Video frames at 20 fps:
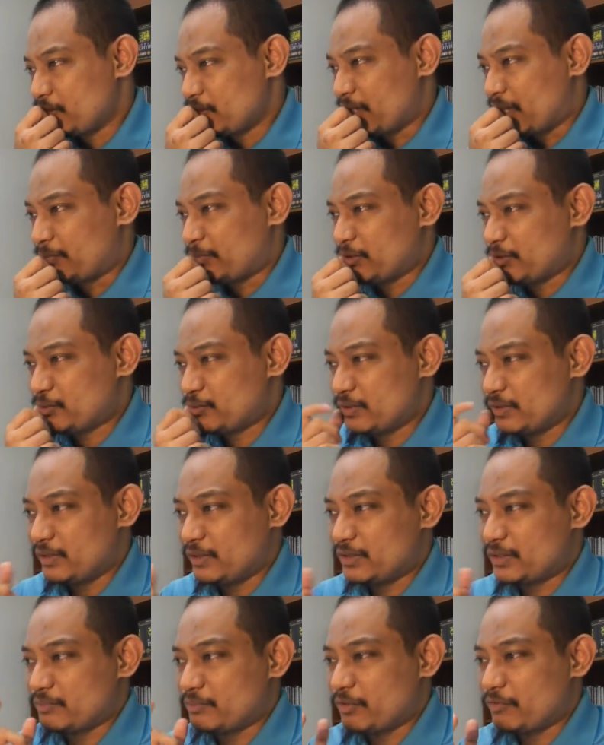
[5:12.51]
I'm not sure
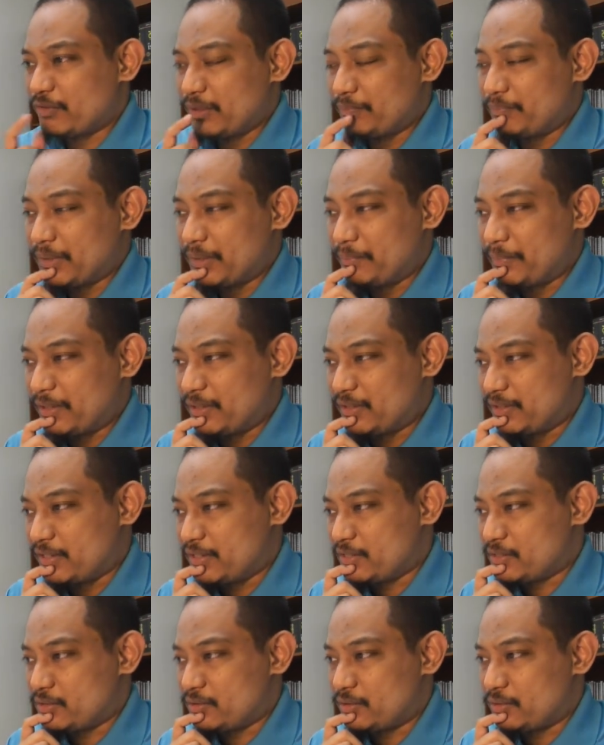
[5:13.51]
in terms of
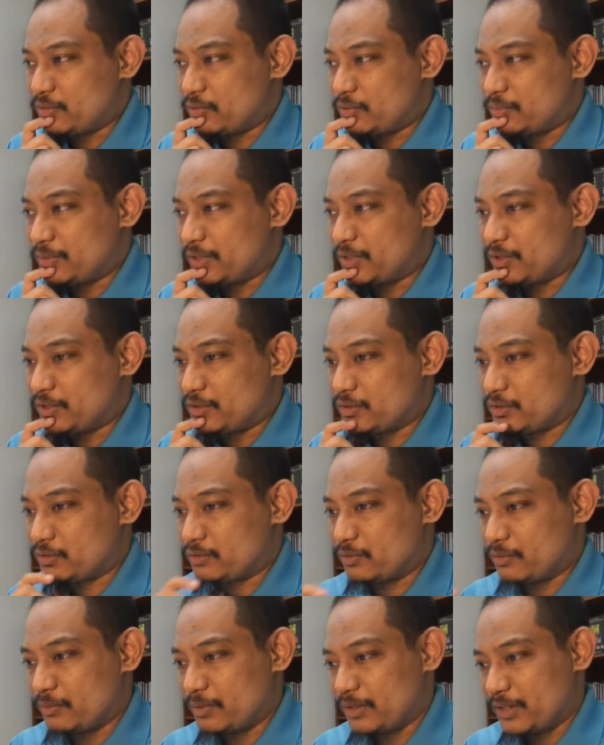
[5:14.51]
implementation though, because
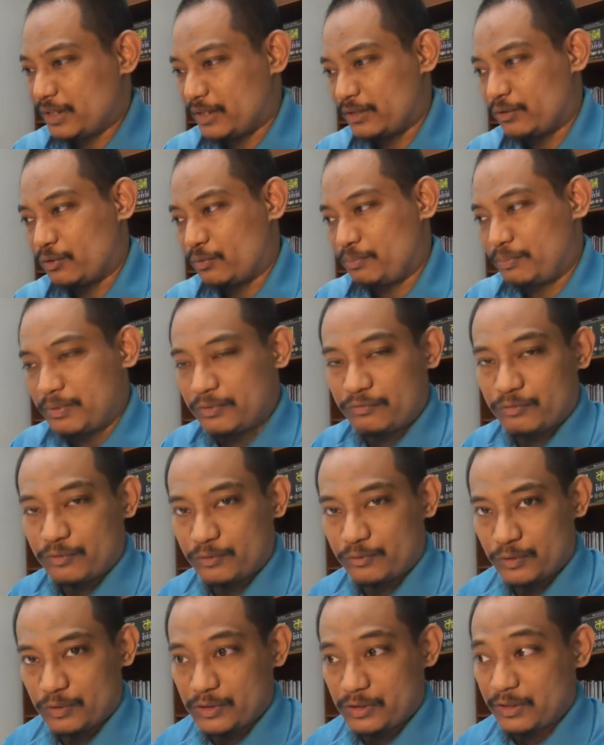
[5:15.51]
normally I open for
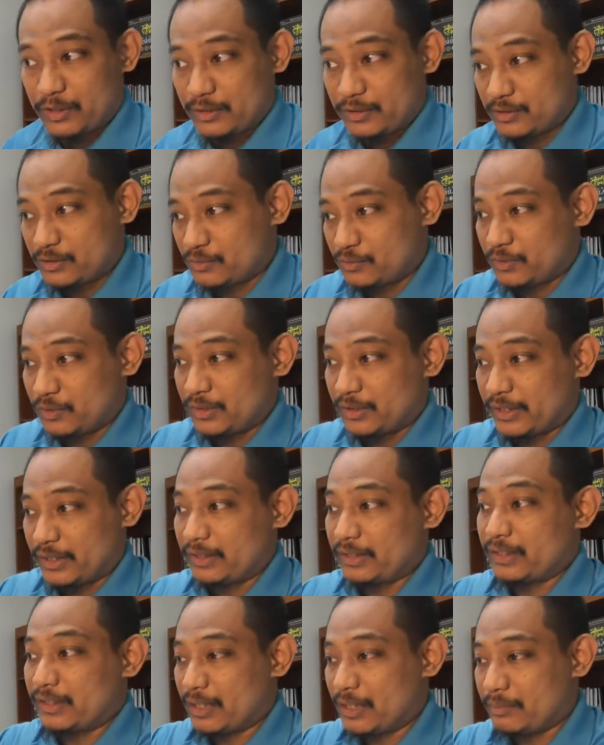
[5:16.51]
question and student
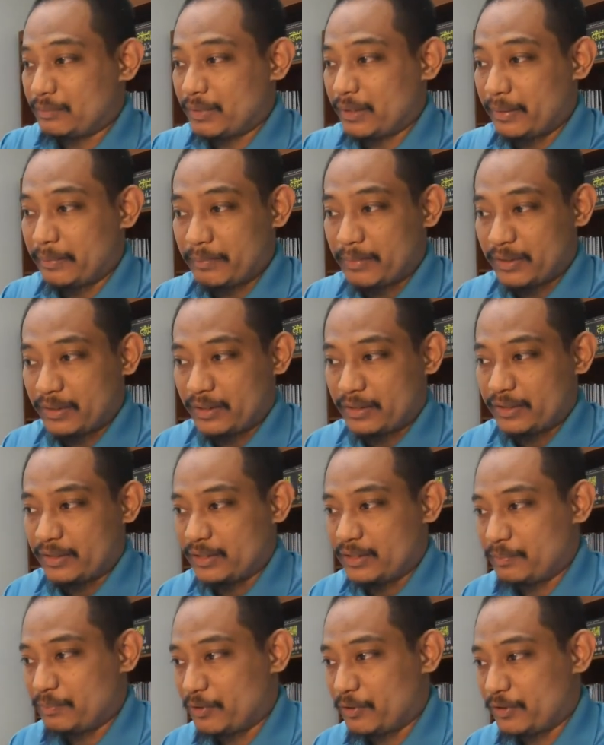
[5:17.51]
can come at
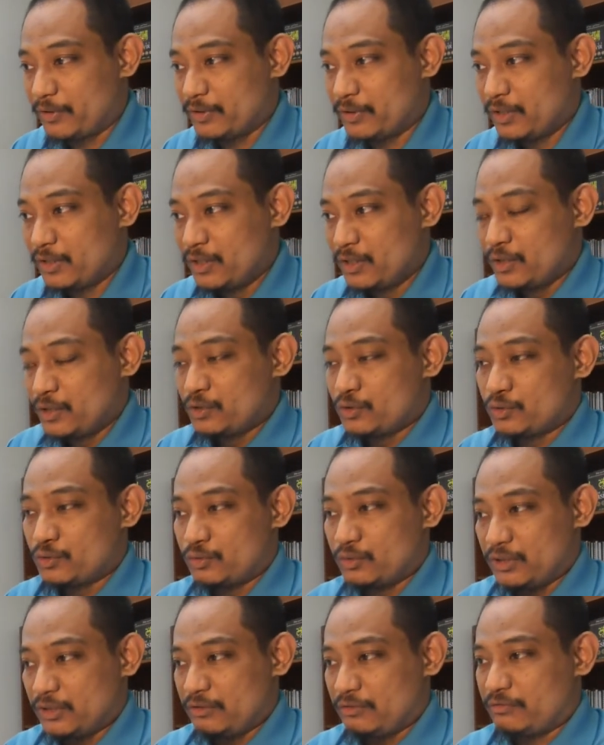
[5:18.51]
any point.
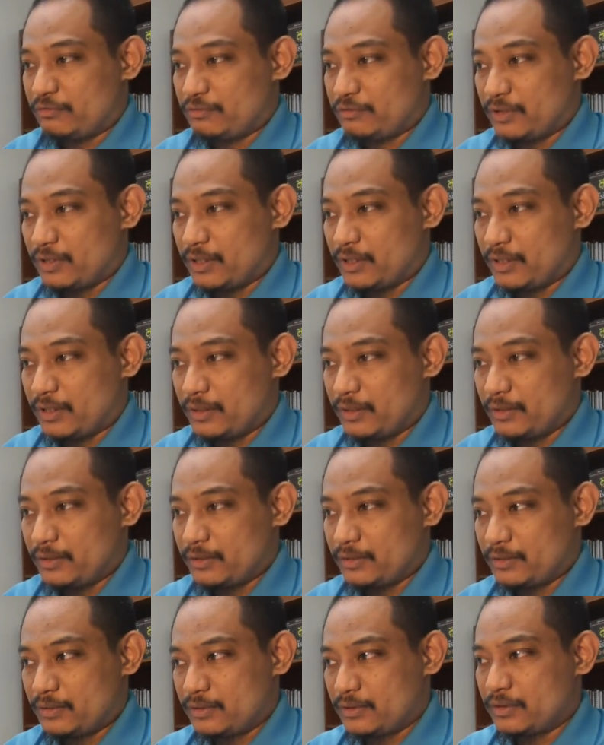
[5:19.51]
So if
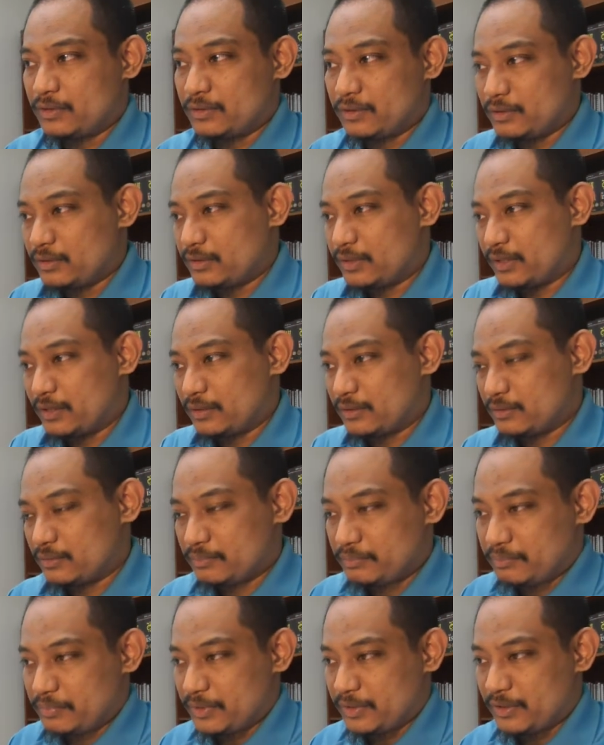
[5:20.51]
I turn that
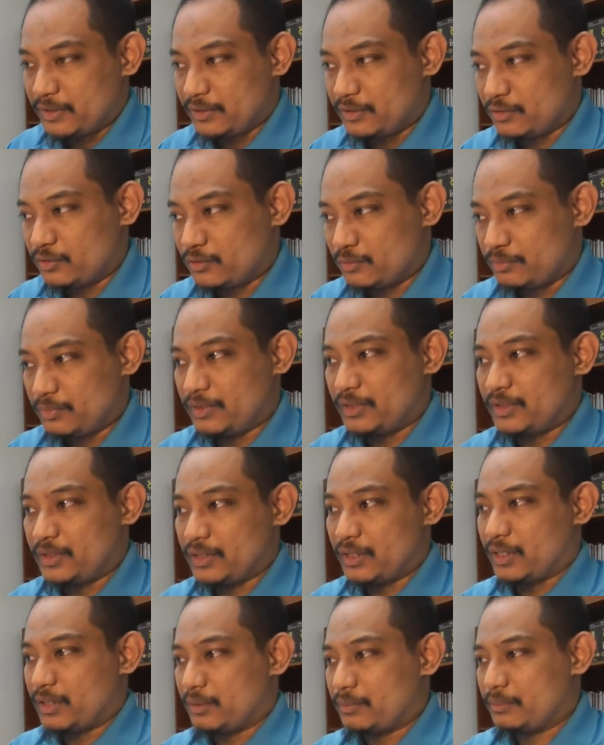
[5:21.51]
period to
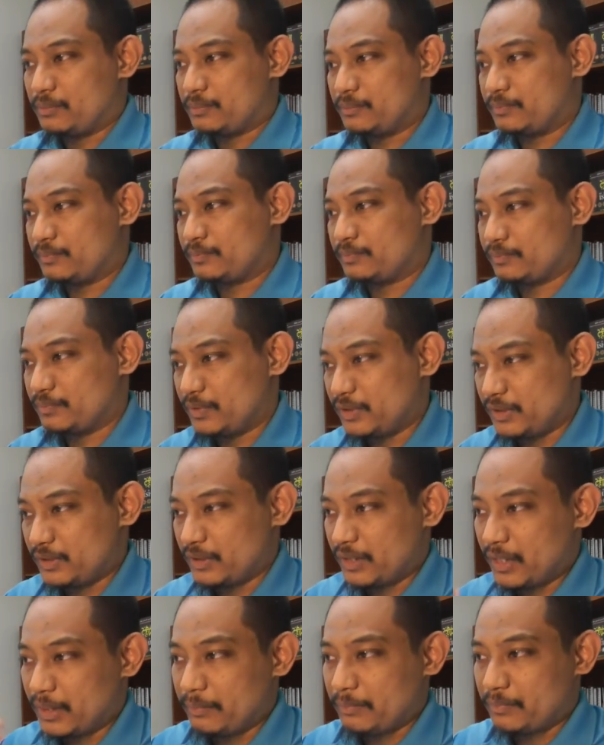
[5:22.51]
become,
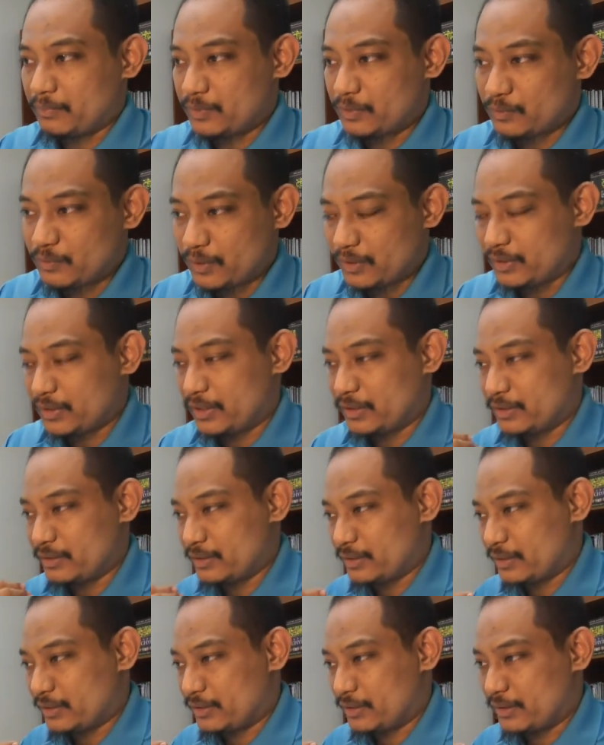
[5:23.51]
meaning I'm the one
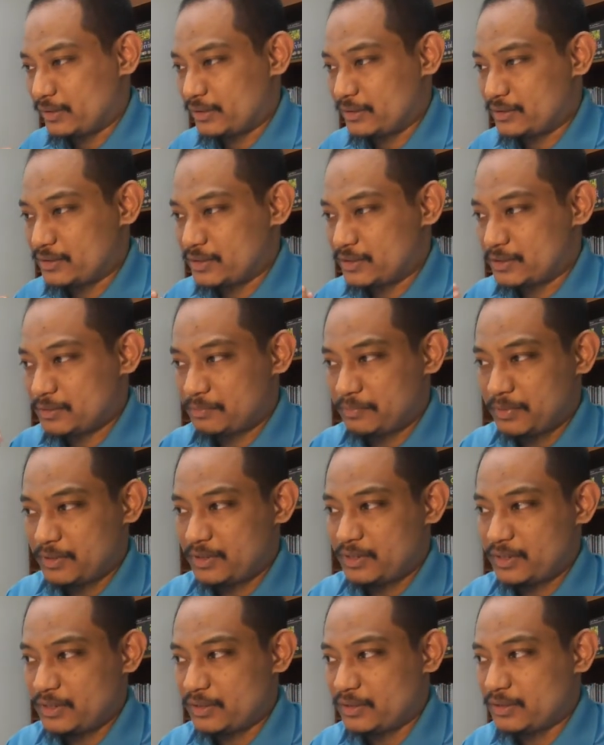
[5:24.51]
that is
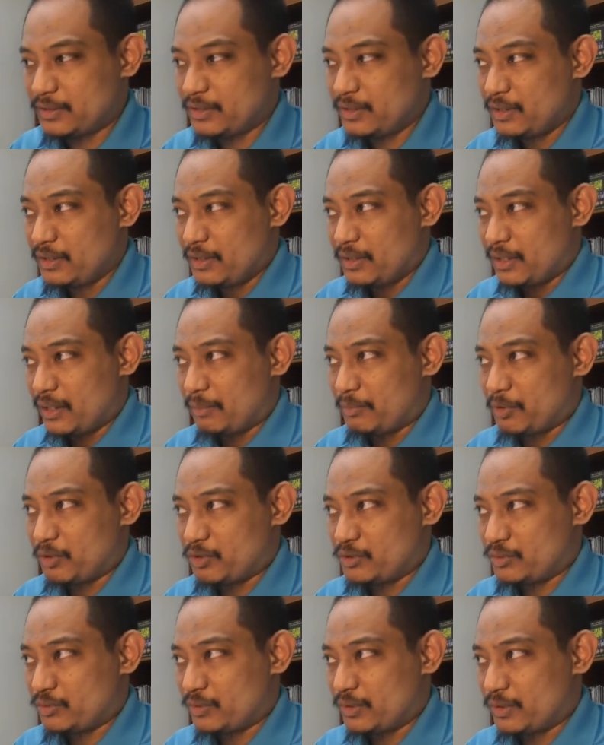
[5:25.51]
speaking, I'm
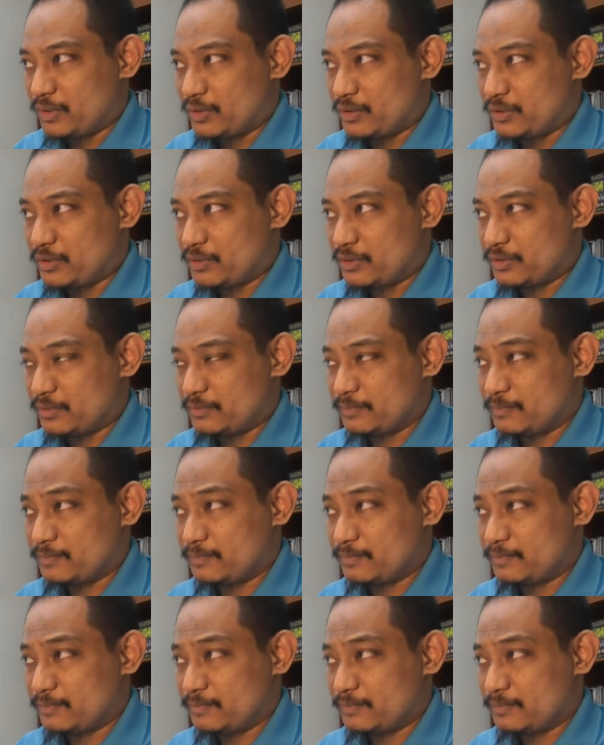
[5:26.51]
not sure whether